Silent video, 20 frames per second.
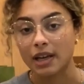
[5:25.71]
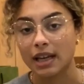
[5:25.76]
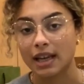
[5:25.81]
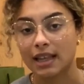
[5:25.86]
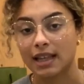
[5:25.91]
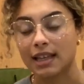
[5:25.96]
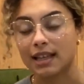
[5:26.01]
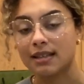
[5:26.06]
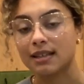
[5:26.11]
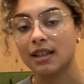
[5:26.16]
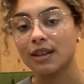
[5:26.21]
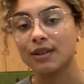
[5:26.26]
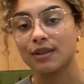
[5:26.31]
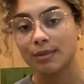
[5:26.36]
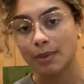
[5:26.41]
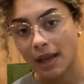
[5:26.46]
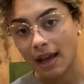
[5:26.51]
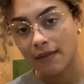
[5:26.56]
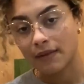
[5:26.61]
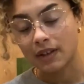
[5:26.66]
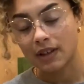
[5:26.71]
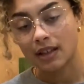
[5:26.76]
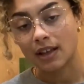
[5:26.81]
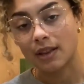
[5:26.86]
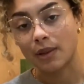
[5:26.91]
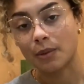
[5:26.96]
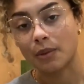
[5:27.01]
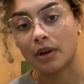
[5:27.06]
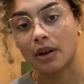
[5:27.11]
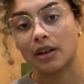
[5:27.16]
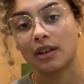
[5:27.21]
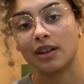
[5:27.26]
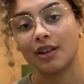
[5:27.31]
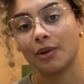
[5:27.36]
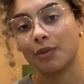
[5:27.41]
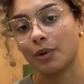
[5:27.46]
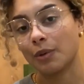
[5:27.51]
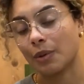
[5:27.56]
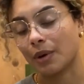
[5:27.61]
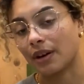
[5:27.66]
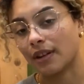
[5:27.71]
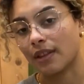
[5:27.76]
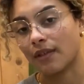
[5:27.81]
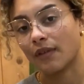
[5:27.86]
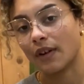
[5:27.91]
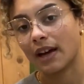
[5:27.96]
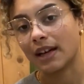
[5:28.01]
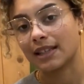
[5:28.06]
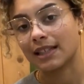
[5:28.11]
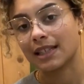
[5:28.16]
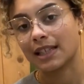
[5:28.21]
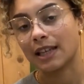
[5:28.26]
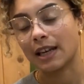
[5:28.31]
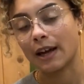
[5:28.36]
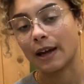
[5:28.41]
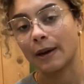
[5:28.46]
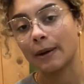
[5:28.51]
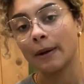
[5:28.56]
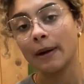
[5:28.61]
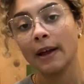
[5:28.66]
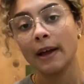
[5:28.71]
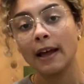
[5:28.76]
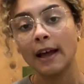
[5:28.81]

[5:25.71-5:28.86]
And then as soon as we have another one, you'll be one of the first to know.